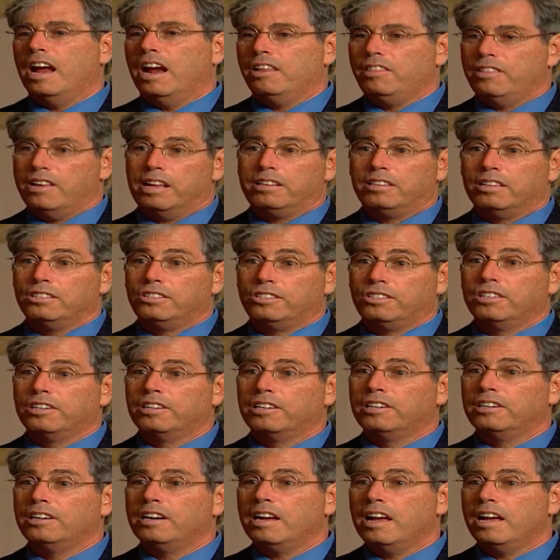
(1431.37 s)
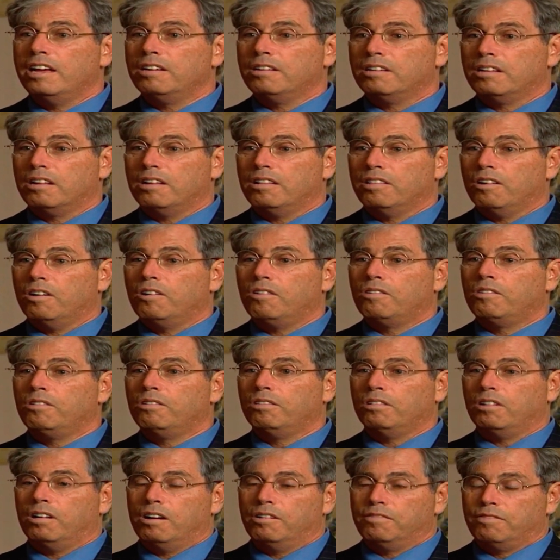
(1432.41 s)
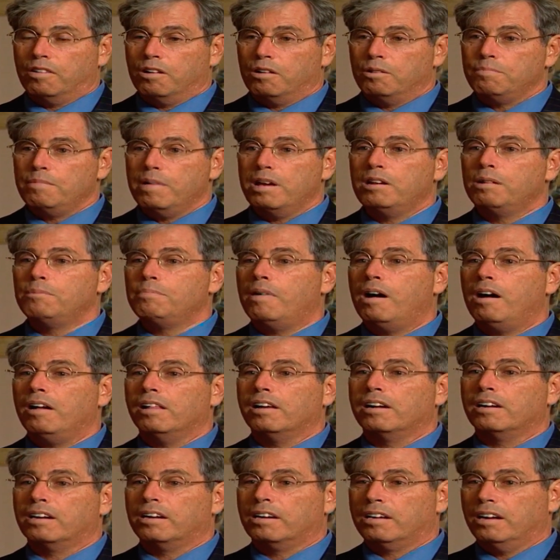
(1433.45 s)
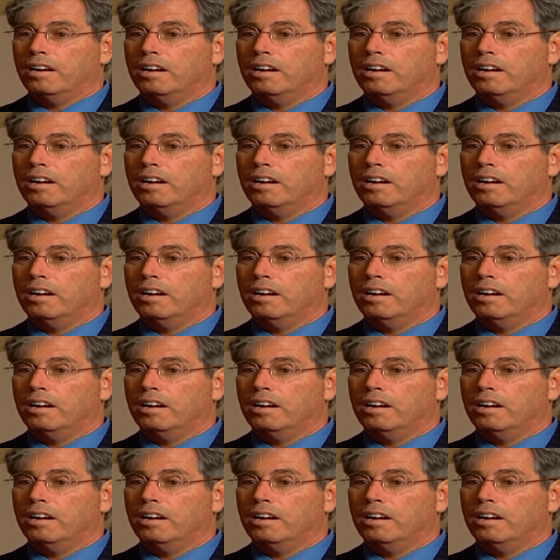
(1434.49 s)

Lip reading: and that the sugar and the whole of our metabolic